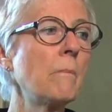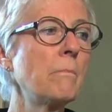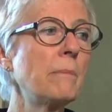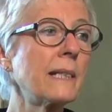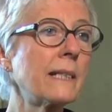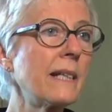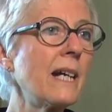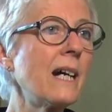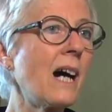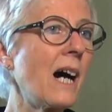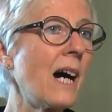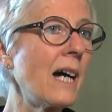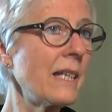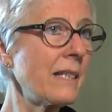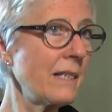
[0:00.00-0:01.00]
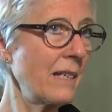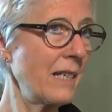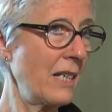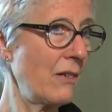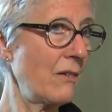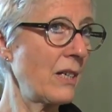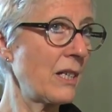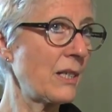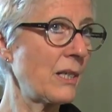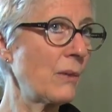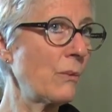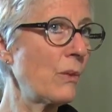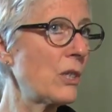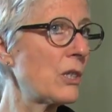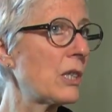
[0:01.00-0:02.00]
But there are other areas
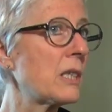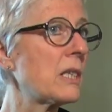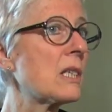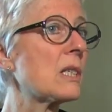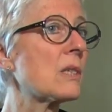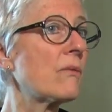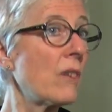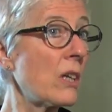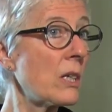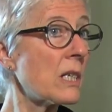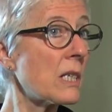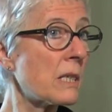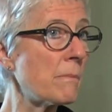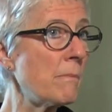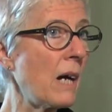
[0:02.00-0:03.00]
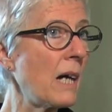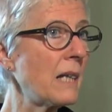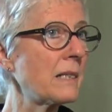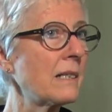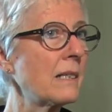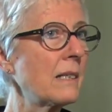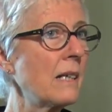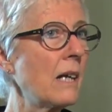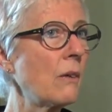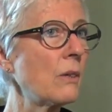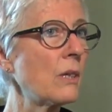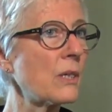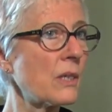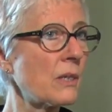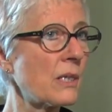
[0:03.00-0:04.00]
in which it is very smart and in
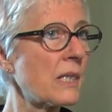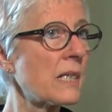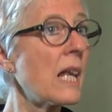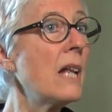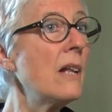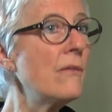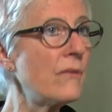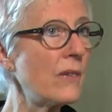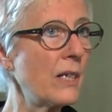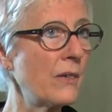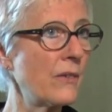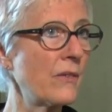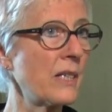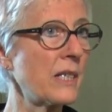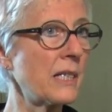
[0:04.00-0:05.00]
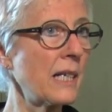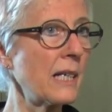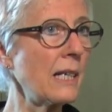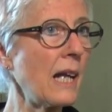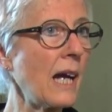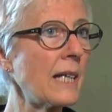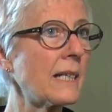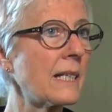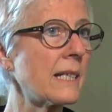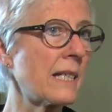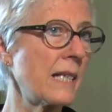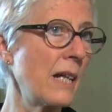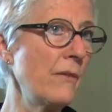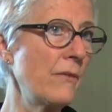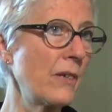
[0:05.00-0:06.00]
our self-interest, enlightened
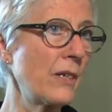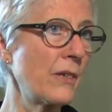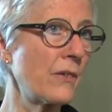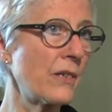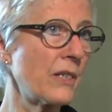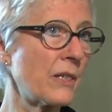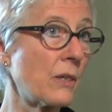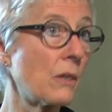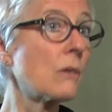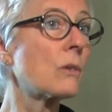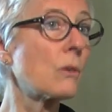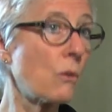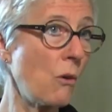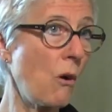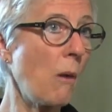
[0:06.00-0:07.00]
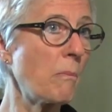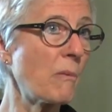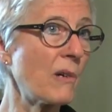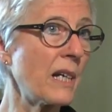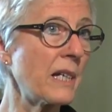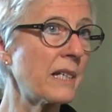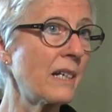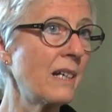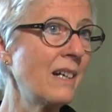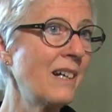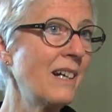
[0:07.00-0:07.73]
self-interest, to cooperate.